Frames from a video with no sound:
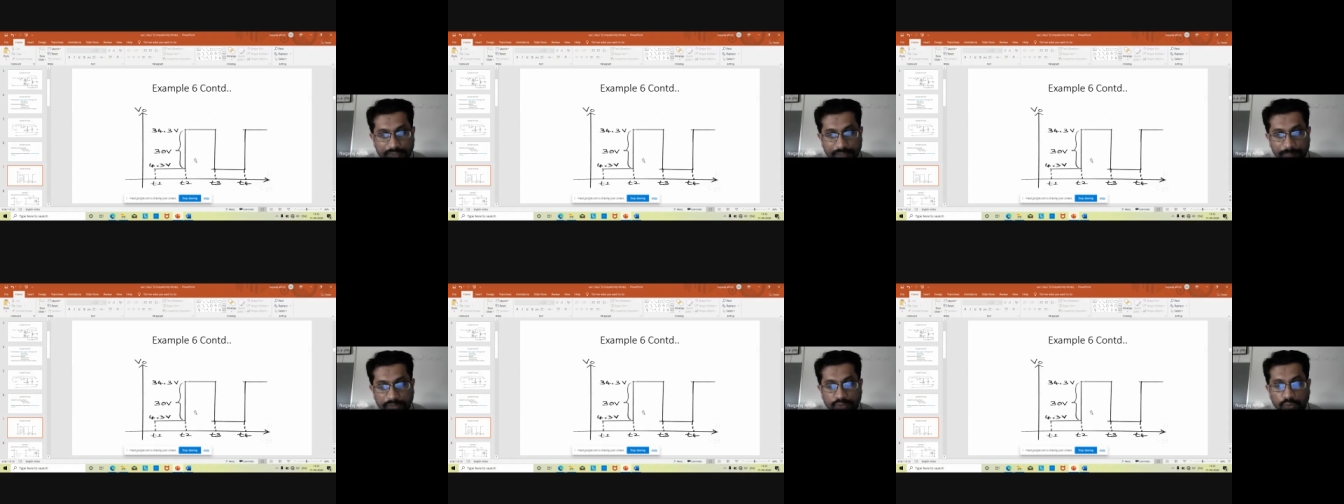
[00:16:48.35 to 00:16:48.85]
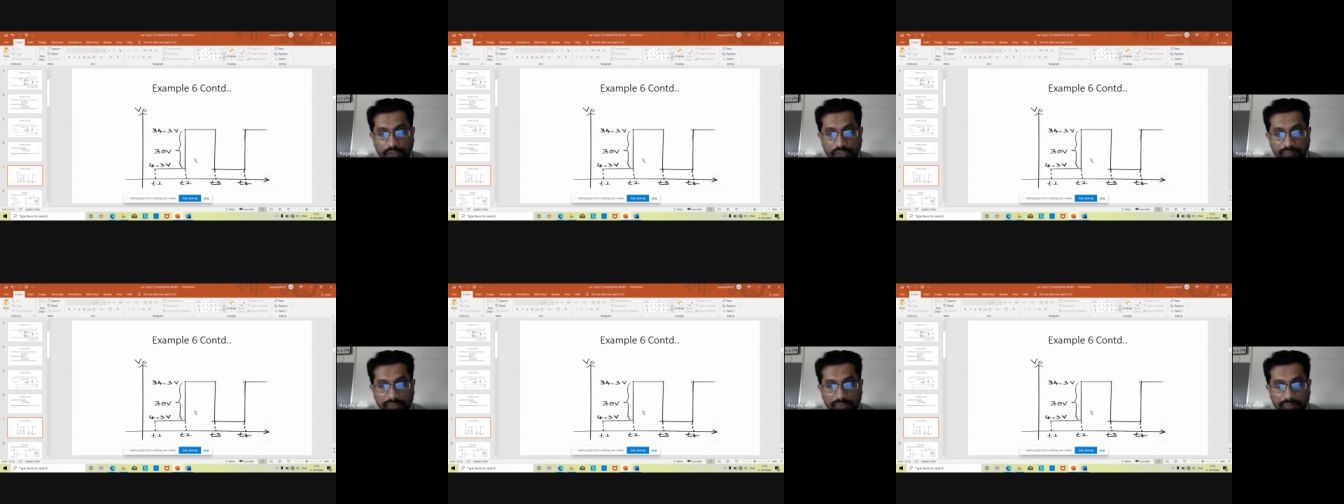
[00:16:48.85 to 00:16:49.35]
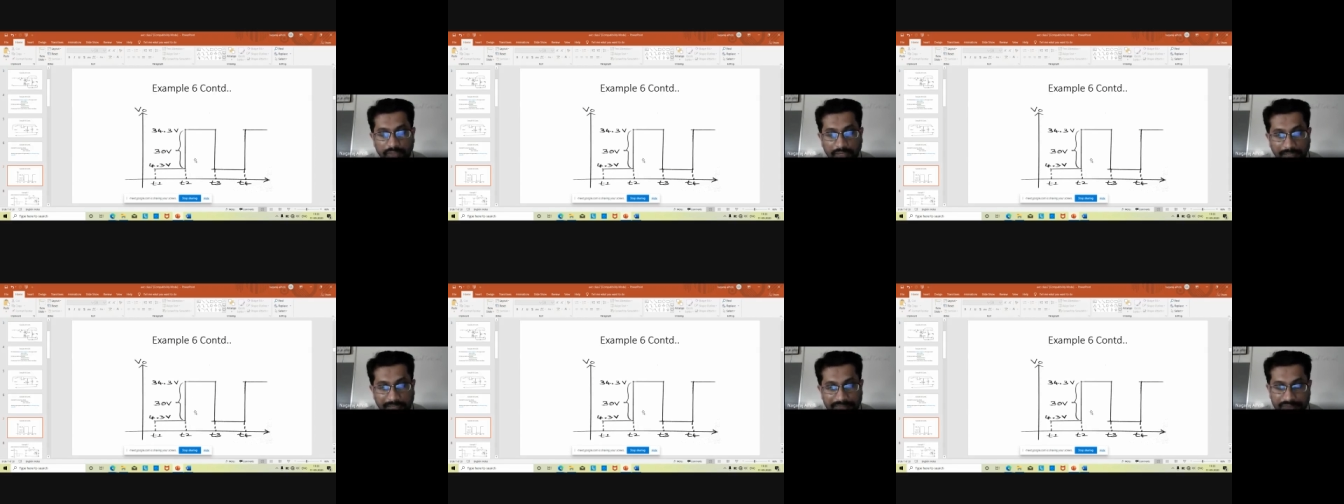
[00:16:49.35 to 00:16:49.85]
that means whatever
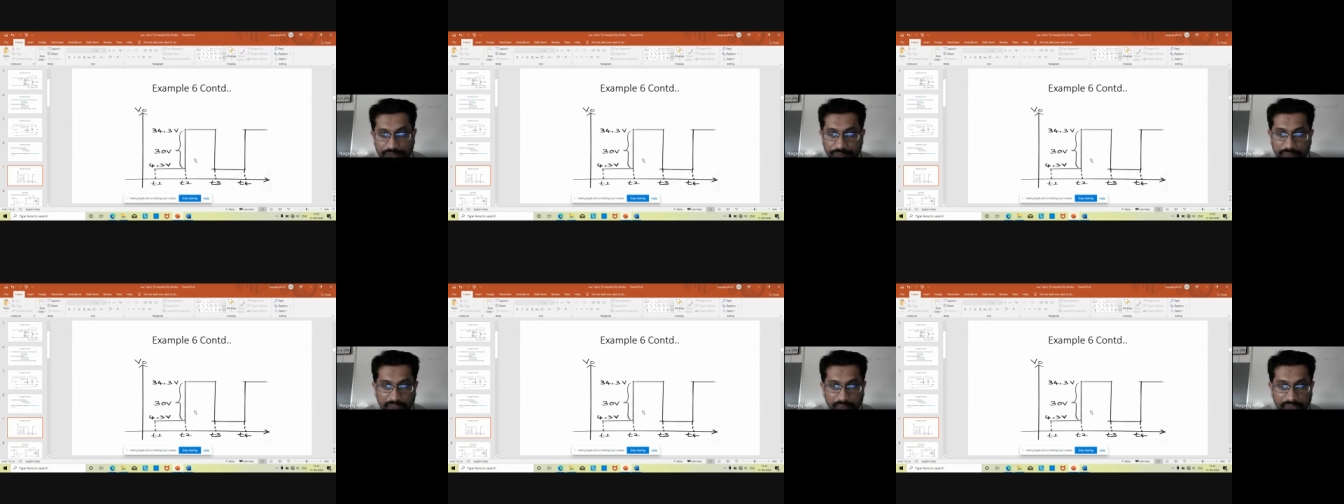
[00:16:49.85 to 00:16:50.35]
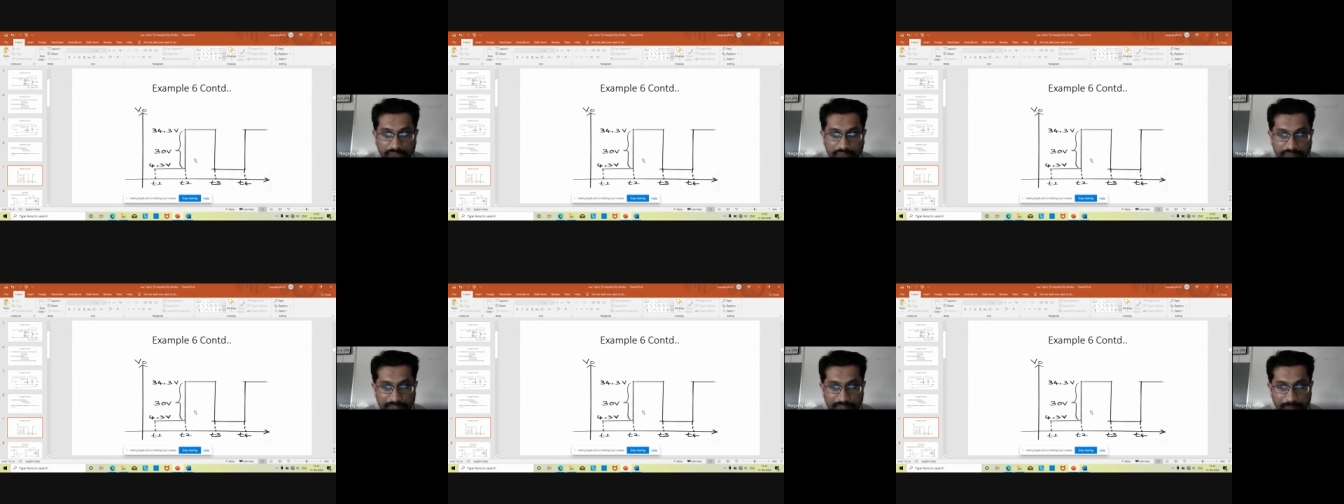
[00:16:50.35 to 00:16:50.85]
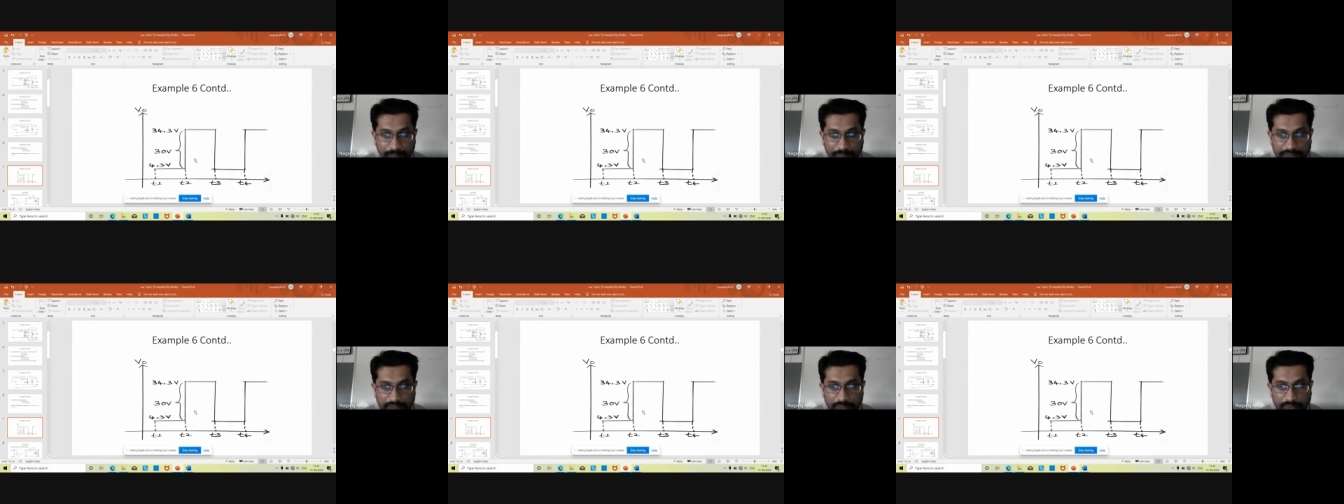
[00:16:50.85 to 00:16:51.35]
analysis we have done of the clamper
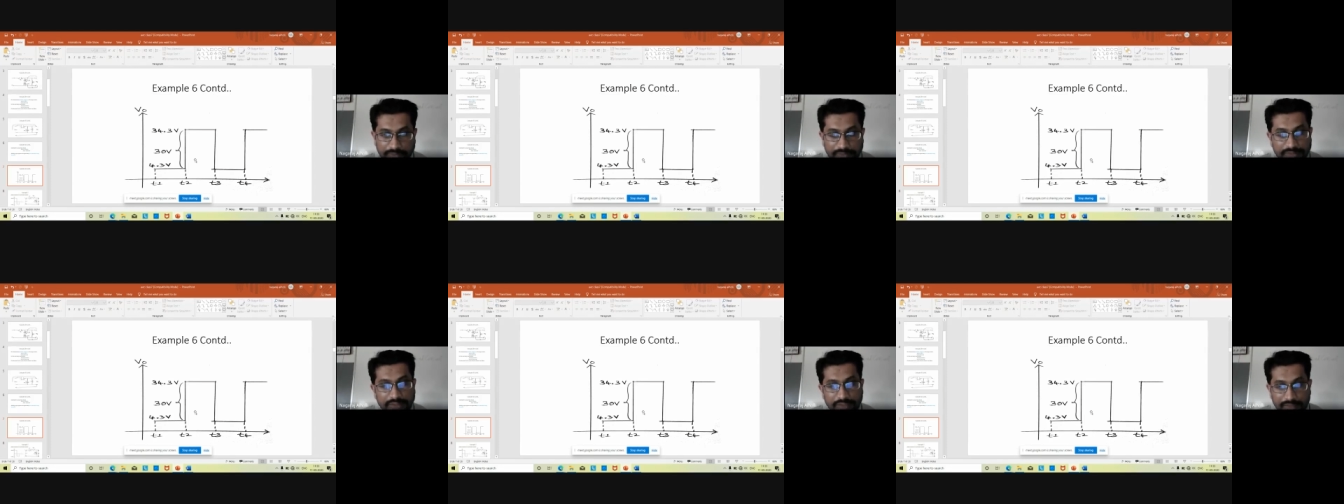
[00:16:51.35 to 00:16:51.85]
circuit is